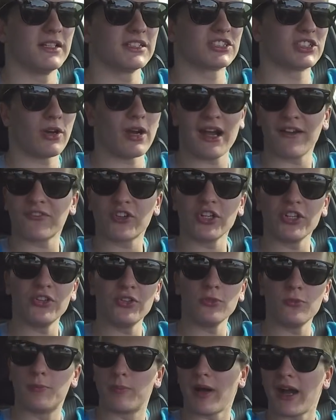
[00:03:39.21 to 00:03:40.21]
So after
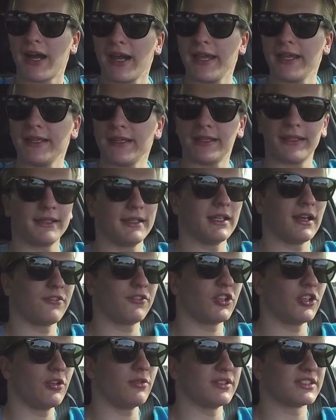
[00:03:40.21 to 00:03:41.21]
you
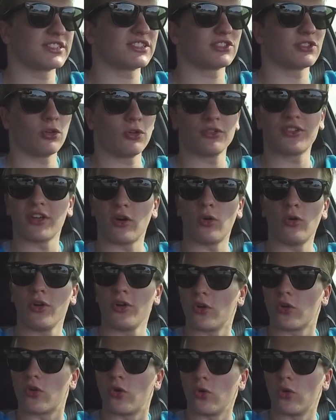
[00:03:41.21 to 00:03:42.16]
install the oil